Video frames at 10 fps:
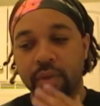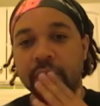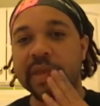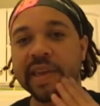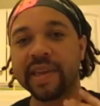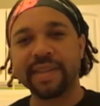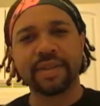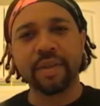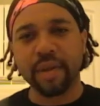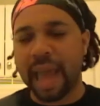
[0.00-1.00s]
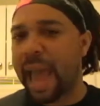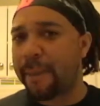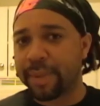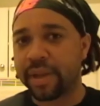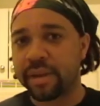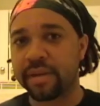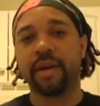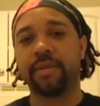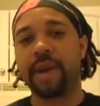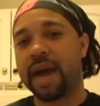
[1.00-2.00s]
things happen.
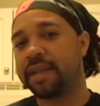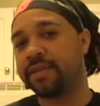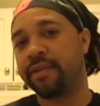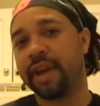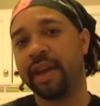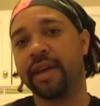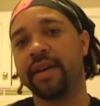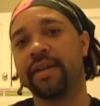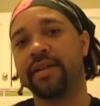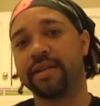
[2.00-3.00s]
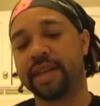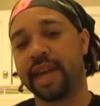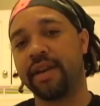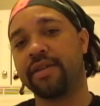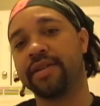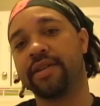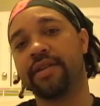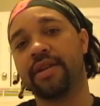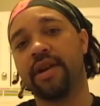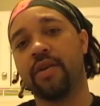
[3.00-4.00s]
Paz Vega's
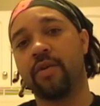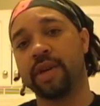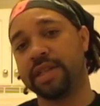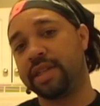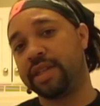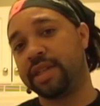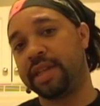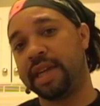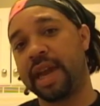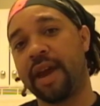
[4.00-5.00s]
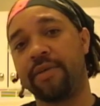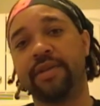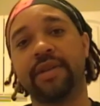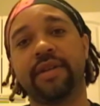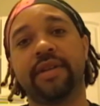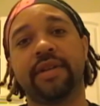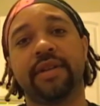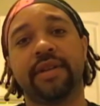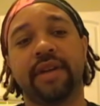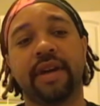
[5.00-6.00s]
character wanted to get out
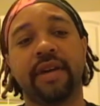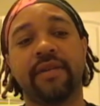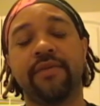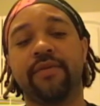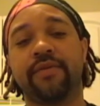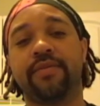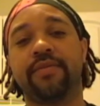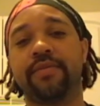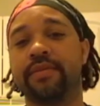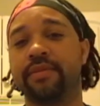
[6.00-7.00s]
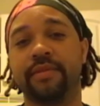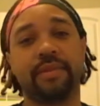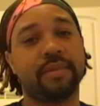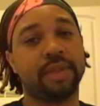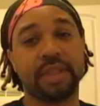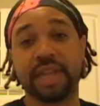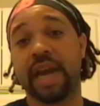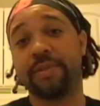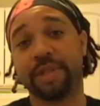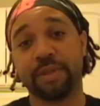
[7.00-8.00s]
of the
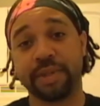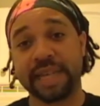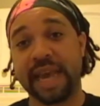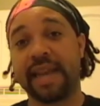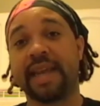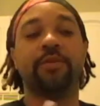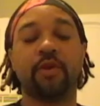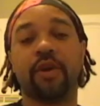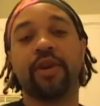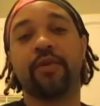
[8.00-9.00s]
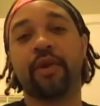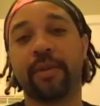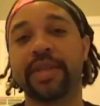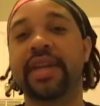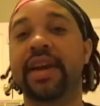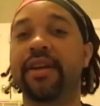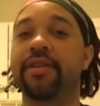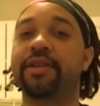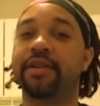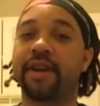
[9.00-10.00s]
job she was at. Morgan Freeman's
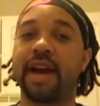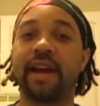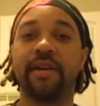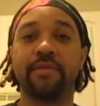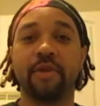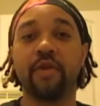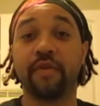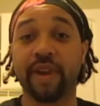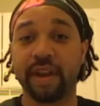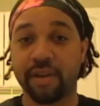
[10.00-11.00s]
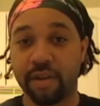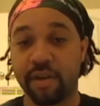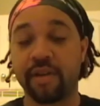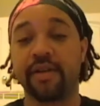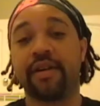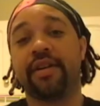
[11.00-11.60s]
character kind of motivated her